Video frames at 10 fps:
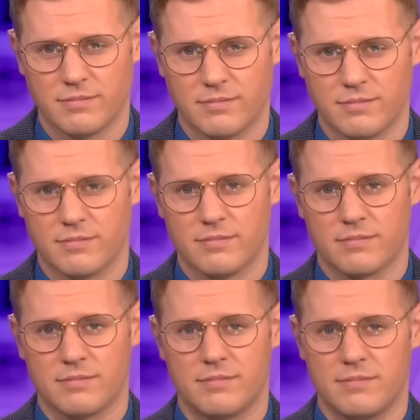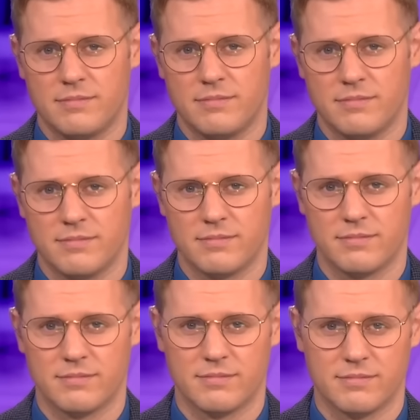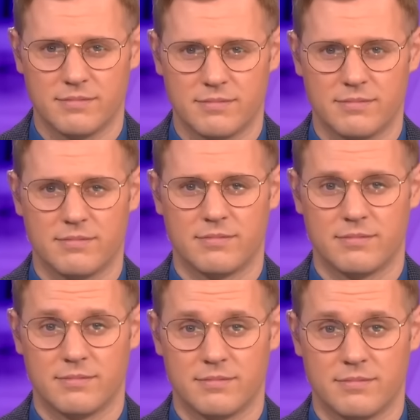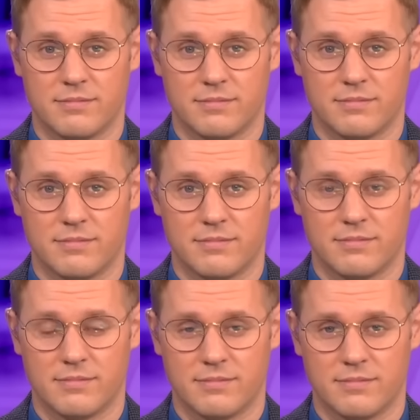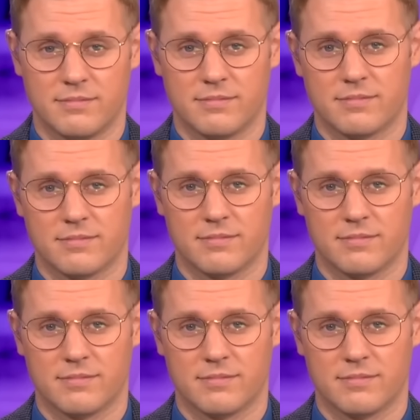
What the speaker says: (not speaking)